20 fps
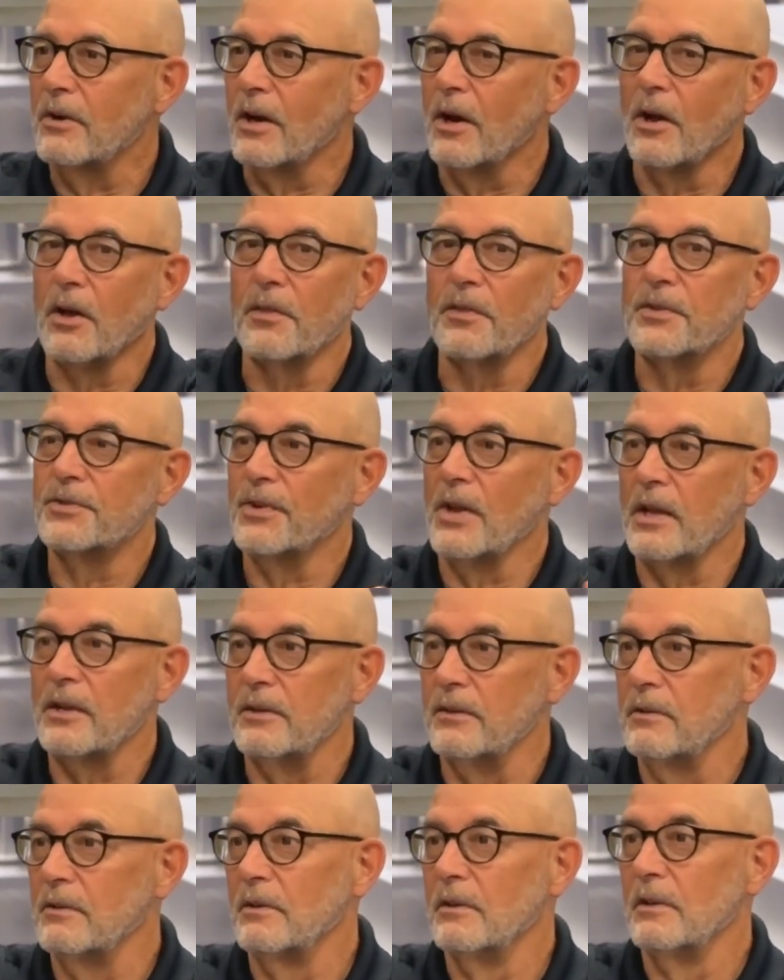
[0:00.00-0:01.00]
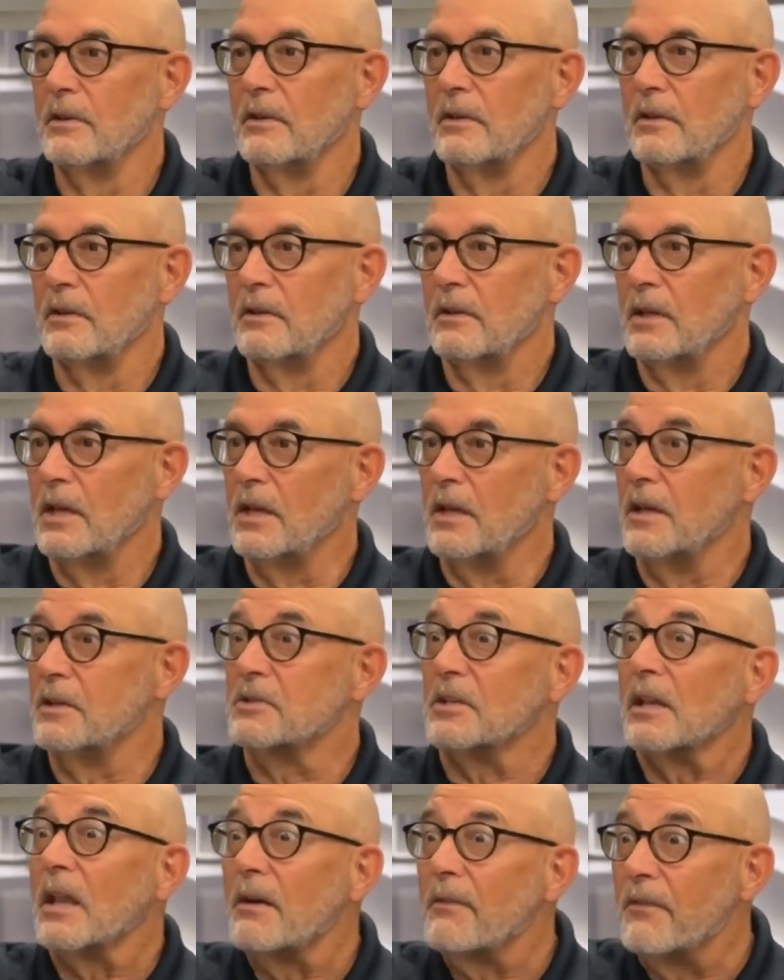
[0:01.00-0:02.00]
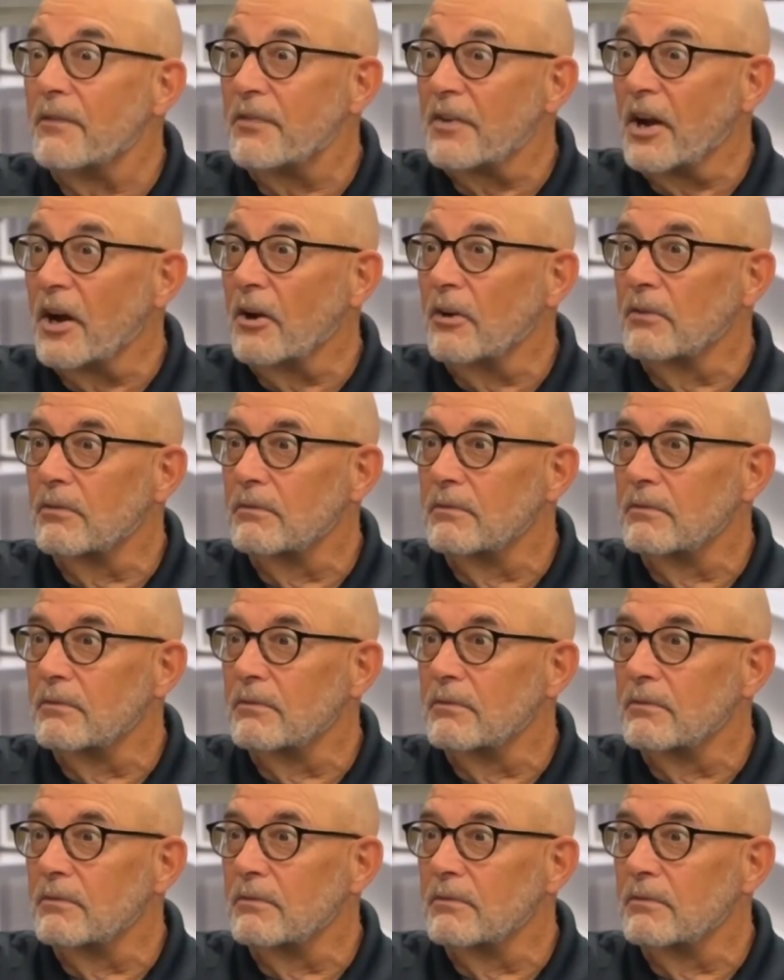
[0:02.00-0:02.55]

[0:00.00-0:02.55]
and all of a sudden, it's a love affair.